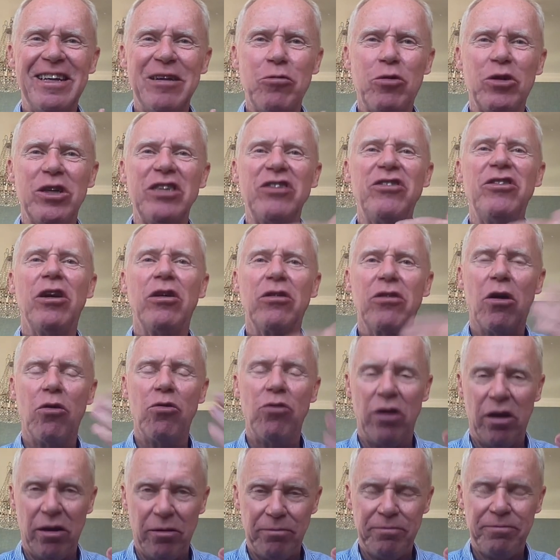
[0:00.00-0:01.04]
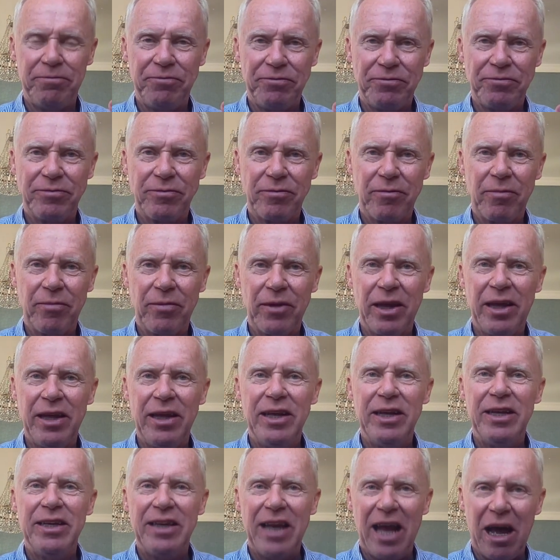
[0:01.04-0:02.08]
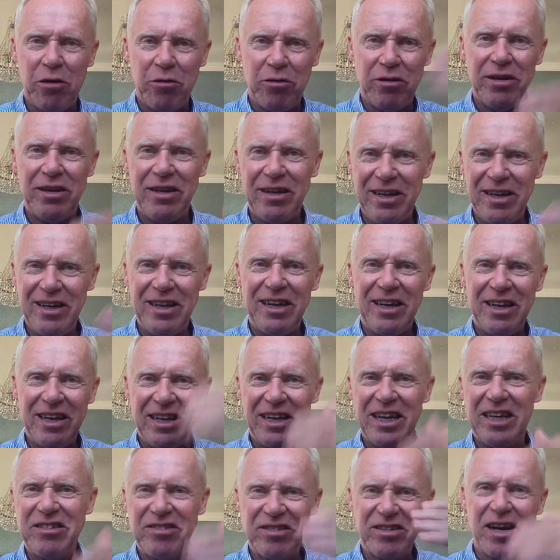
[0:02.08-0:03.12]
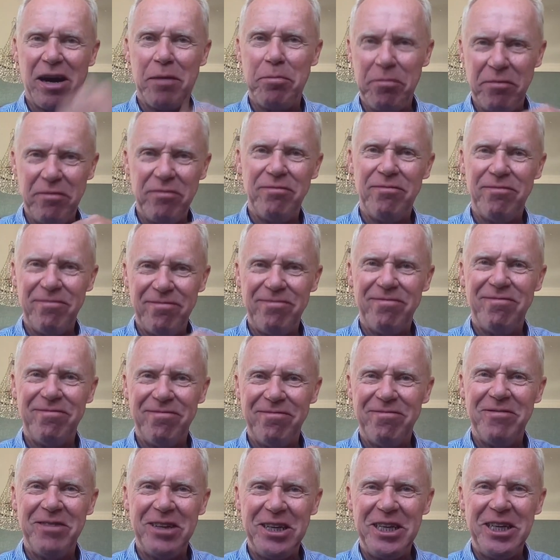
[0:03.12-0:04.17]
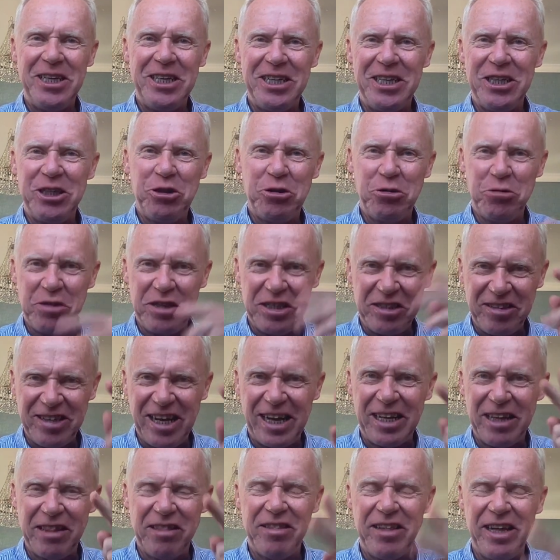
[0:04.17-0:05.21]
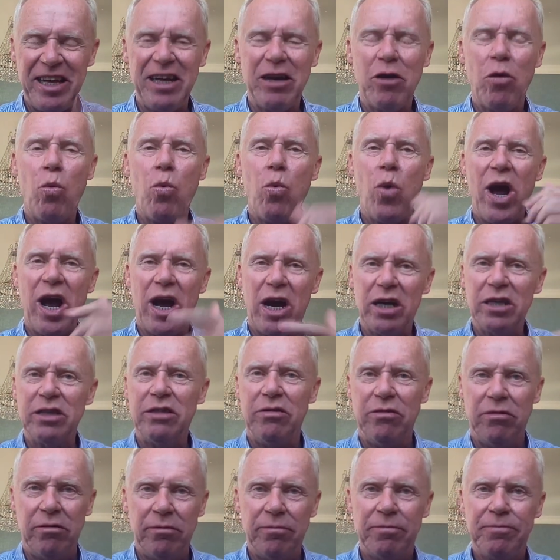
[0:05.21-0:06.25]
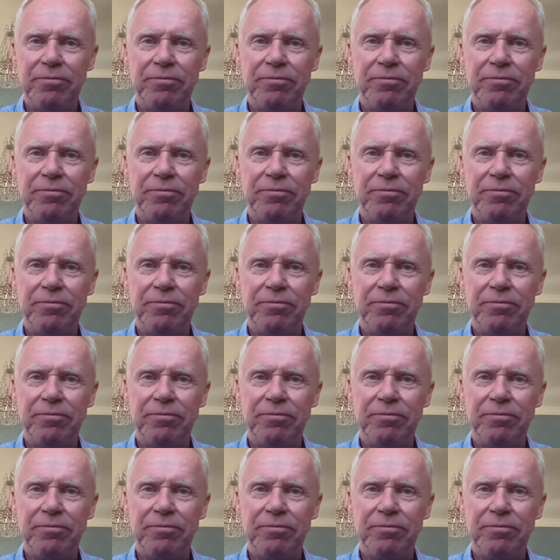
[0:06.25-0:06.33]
is your goal? Now, let's come to the second thing. Where are you?